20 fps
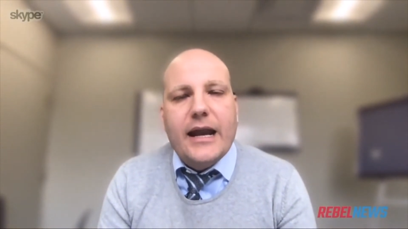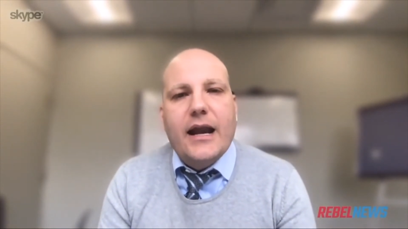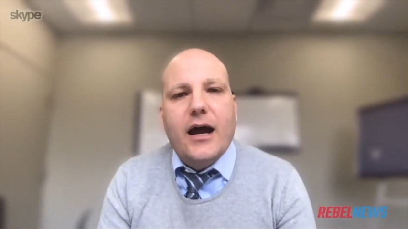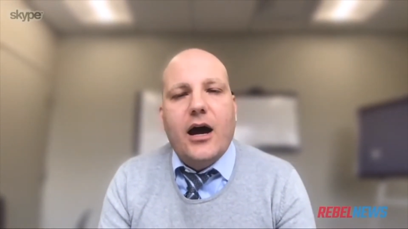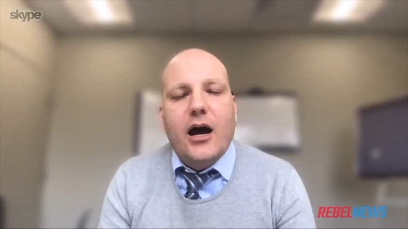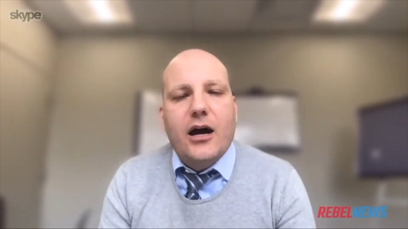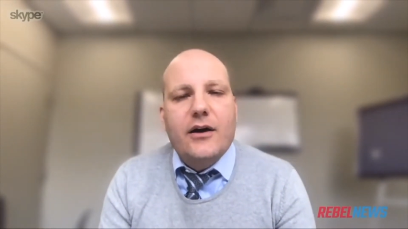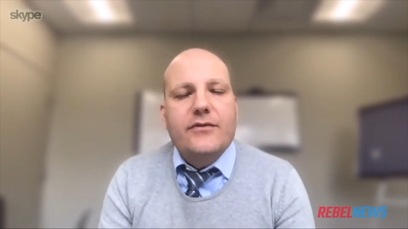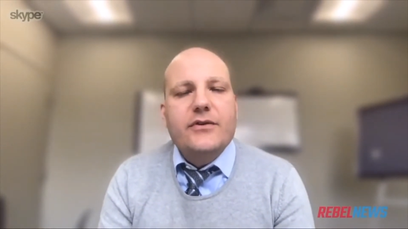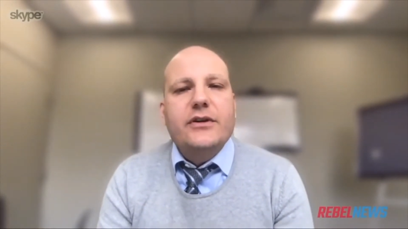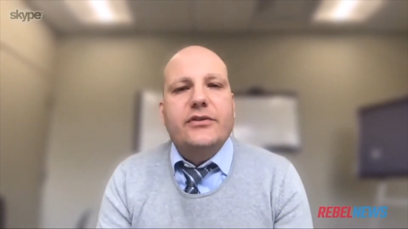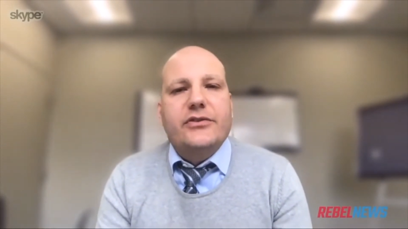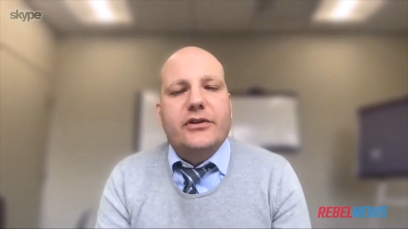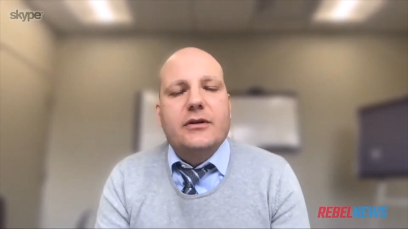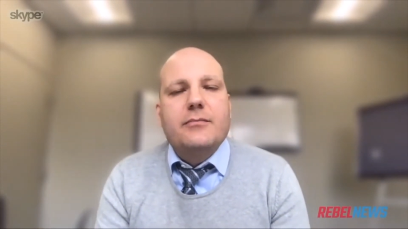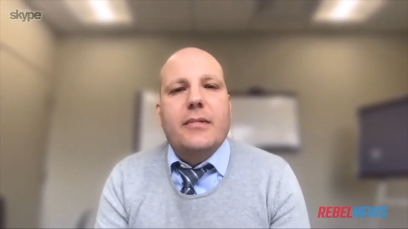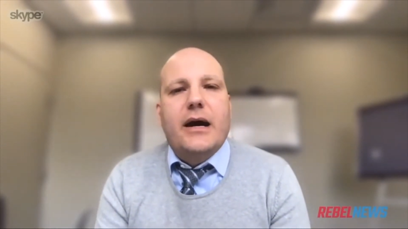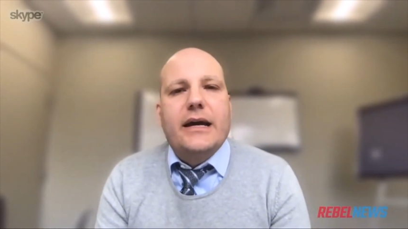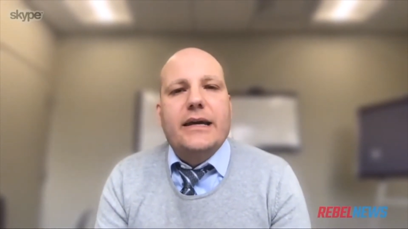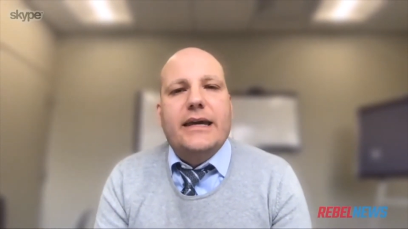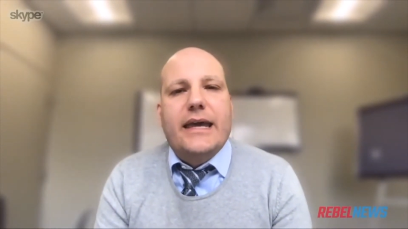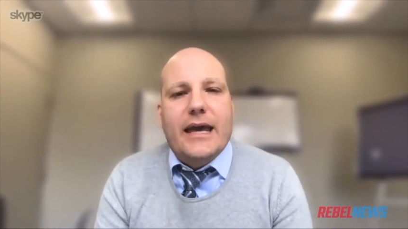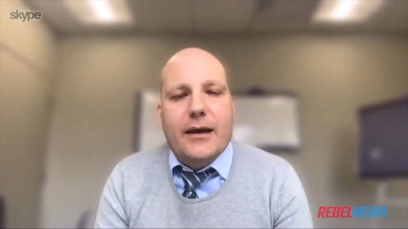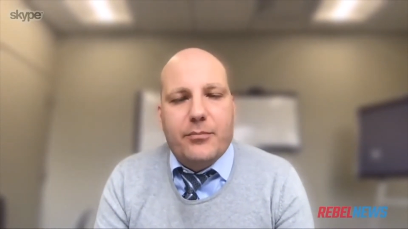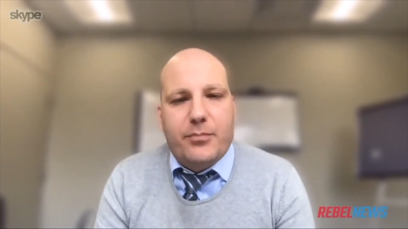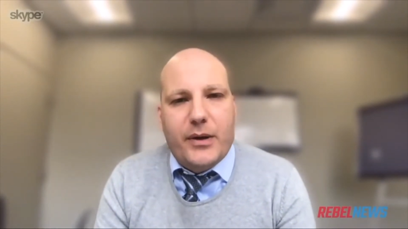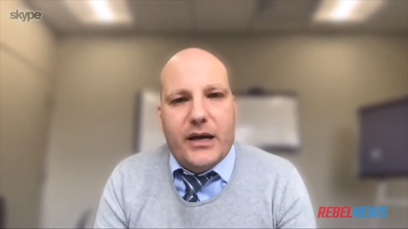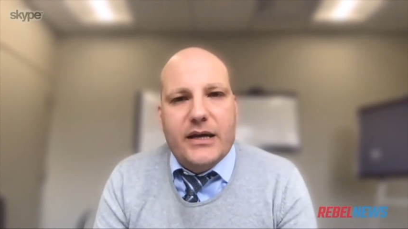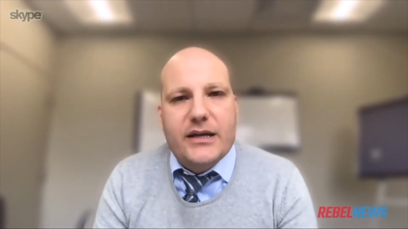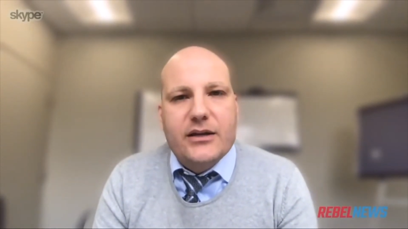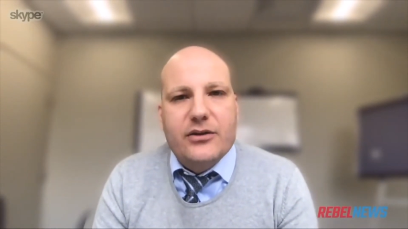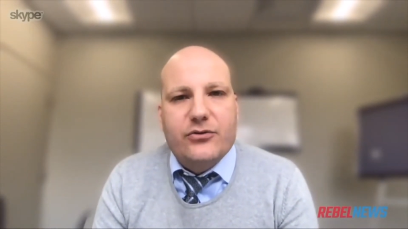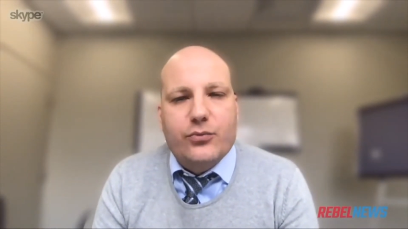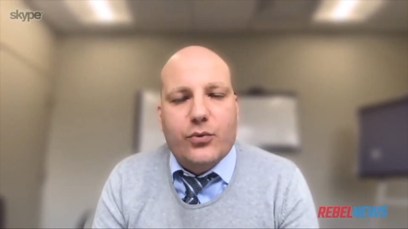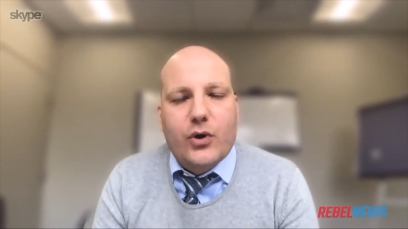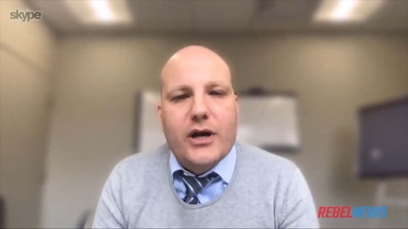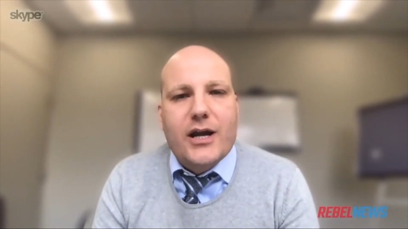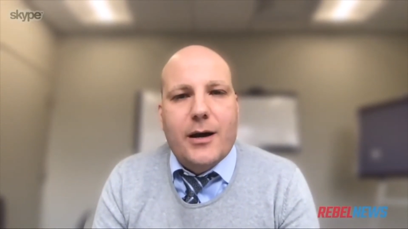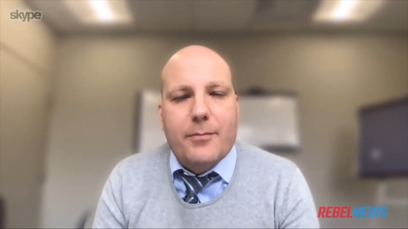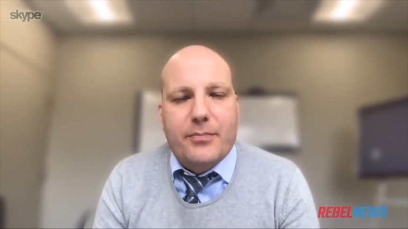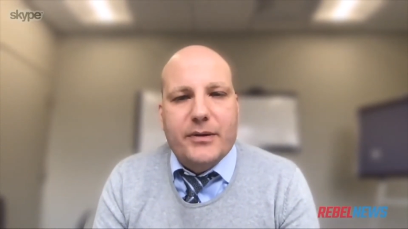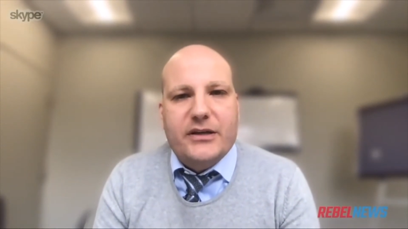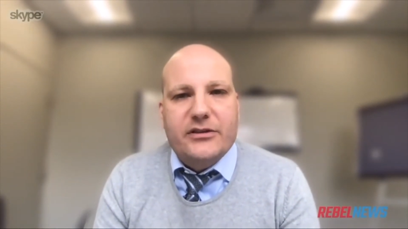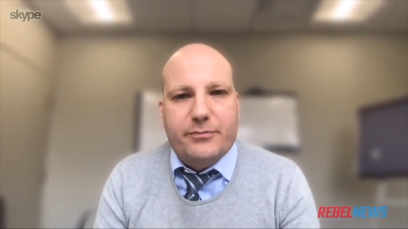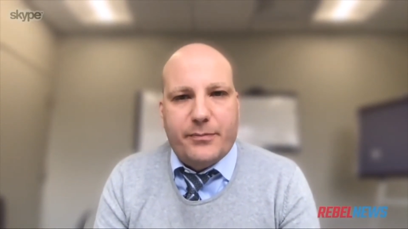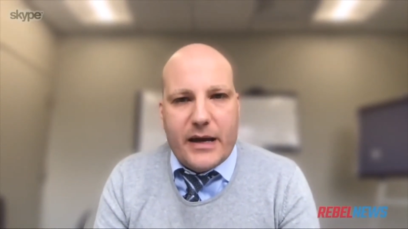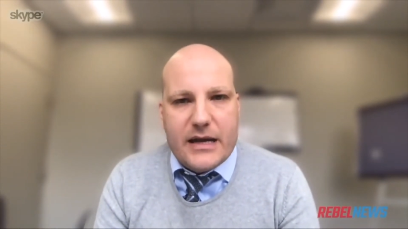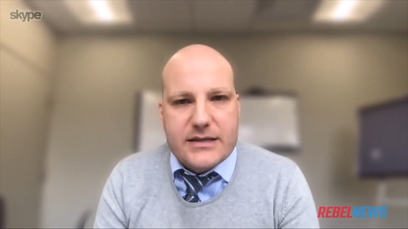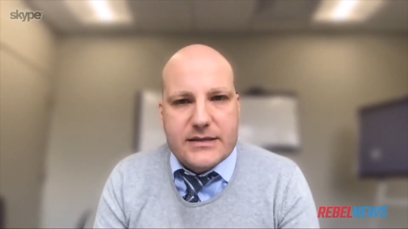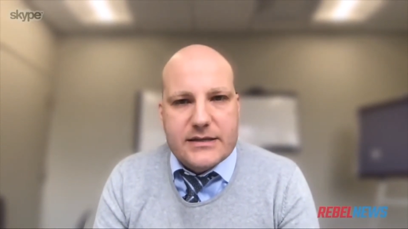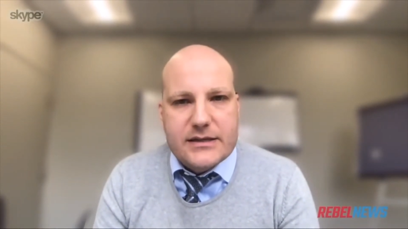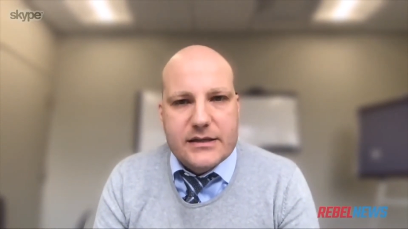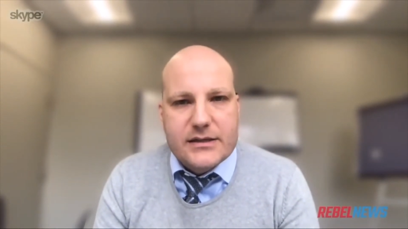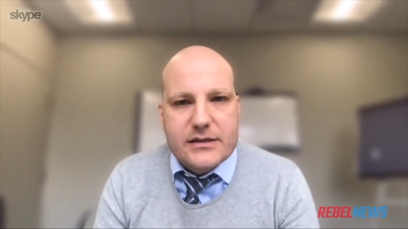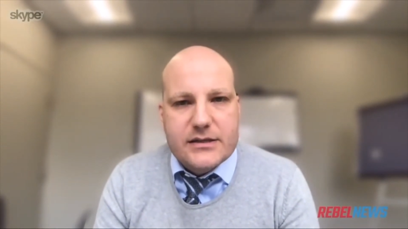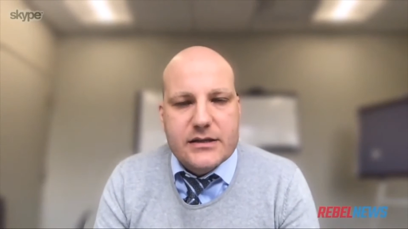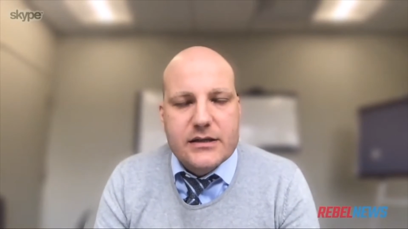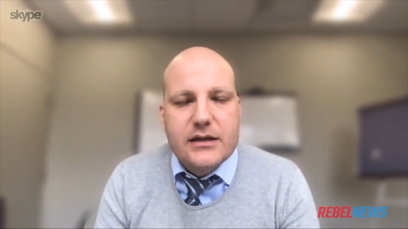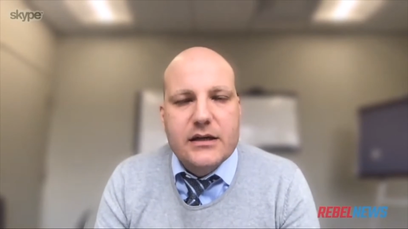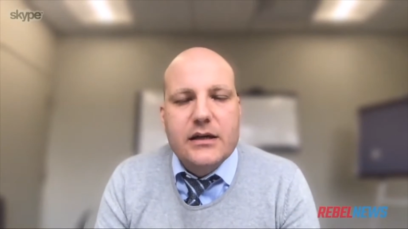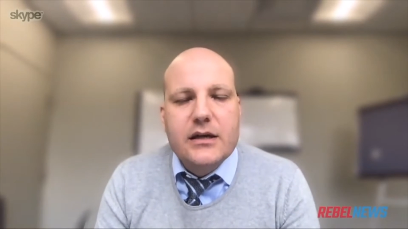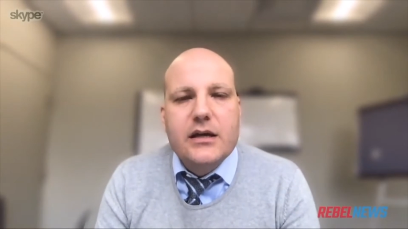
And obviously, my campaign has run up expenses.